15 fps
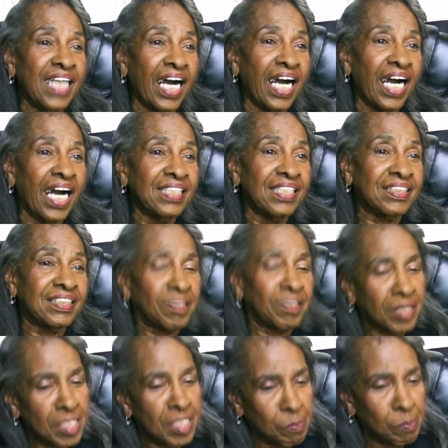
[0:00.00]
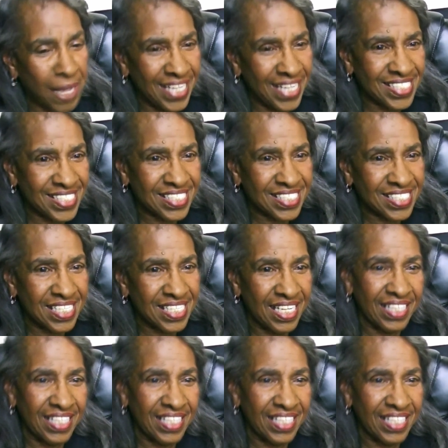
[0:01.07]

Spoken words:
took the space that